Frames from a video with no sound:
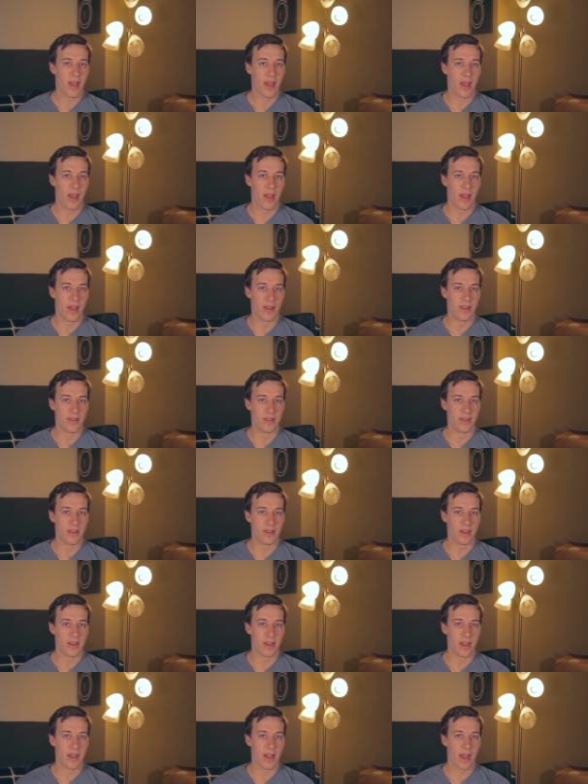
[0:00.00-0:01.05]
and
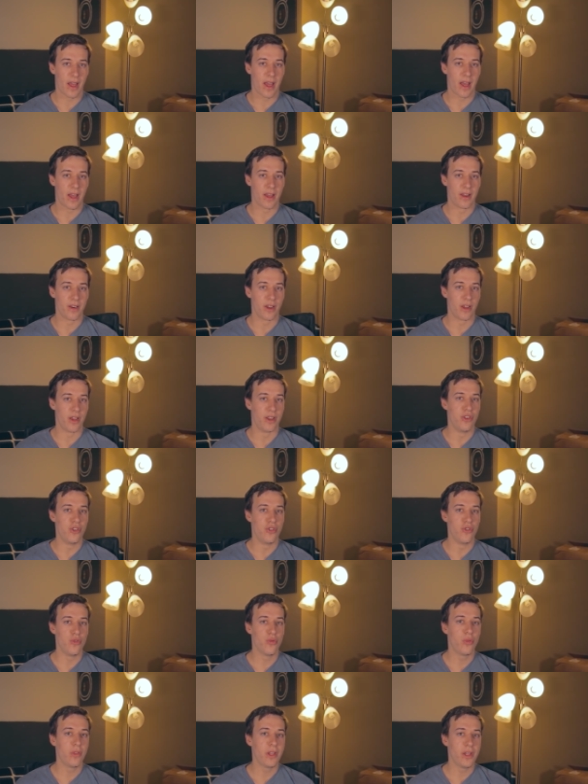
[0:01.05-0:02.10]
it had a
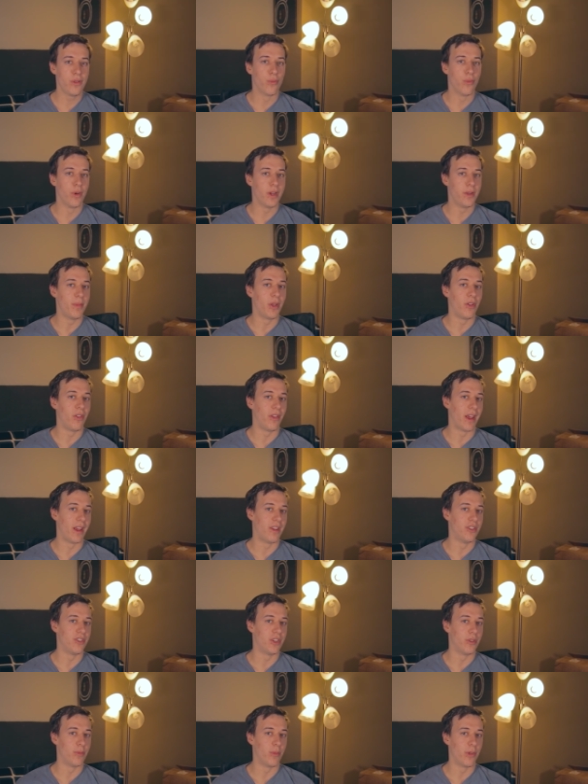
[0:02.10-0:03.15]
newly rebuilt
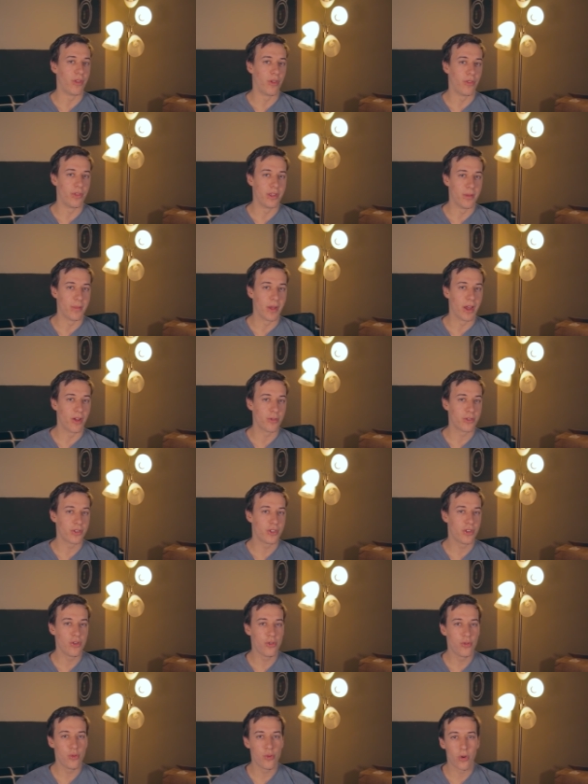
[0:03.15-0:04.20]
engine with only about
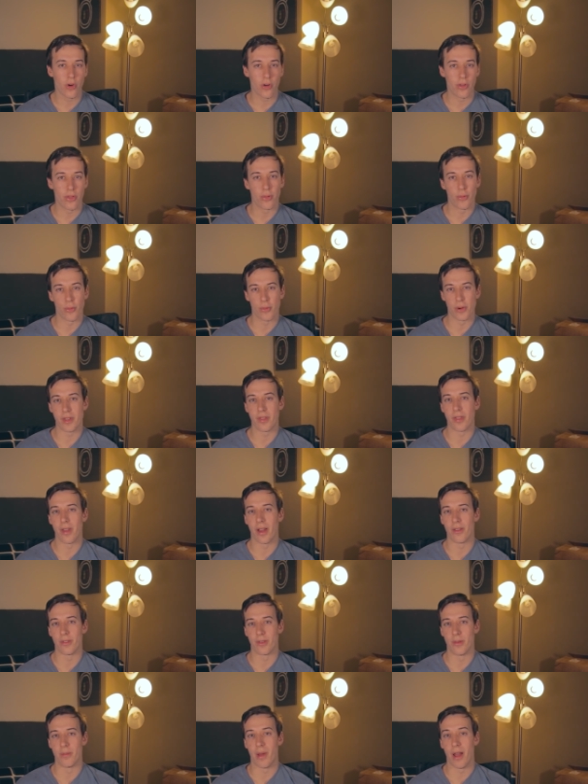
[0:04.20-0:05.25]
two or
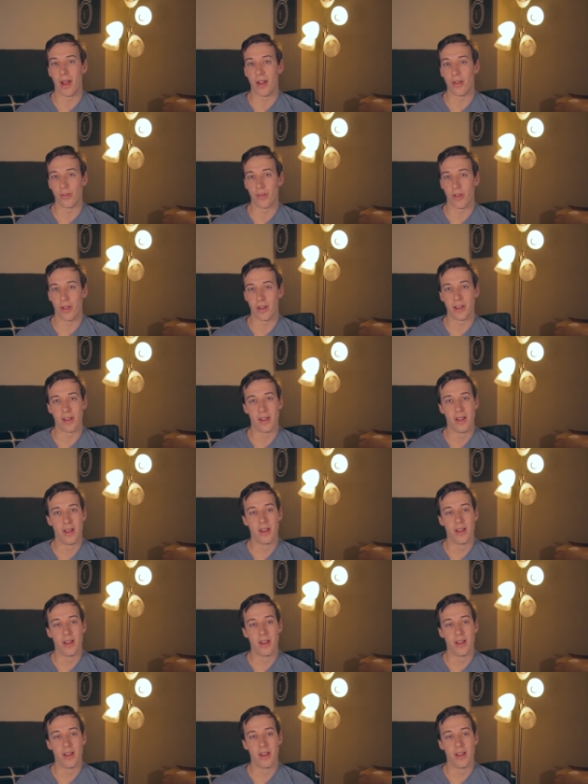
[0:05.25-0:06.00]
3,000 miles on it.